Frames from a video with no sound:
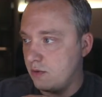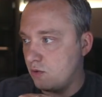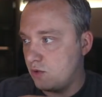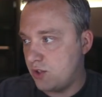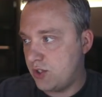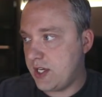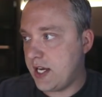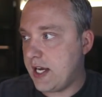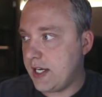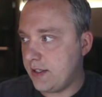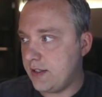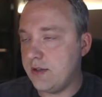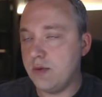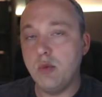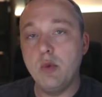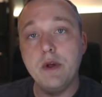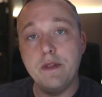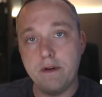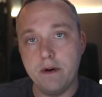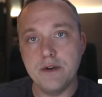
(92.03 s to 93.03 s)
set
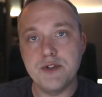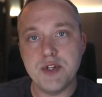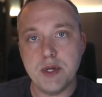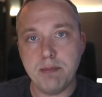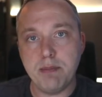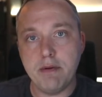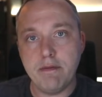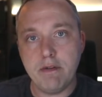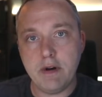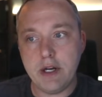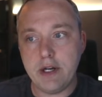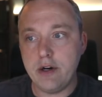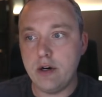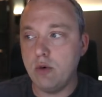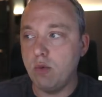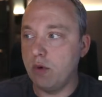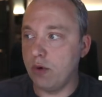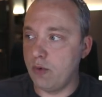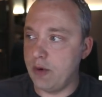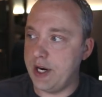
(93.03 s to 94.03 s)
with our S I P
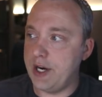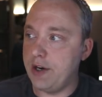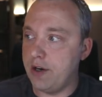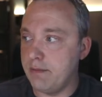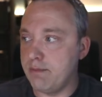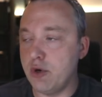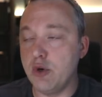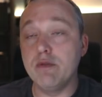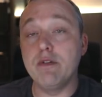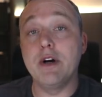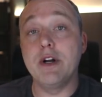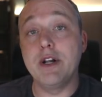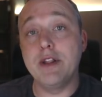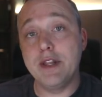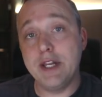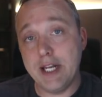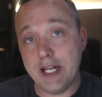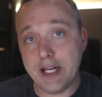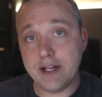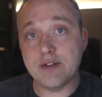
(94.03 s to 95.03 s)
provider, we're ready to move on to
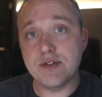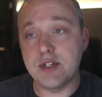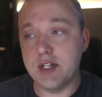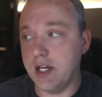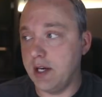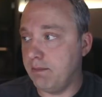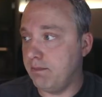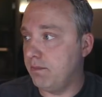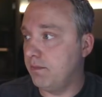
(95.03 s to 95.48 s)
the next step.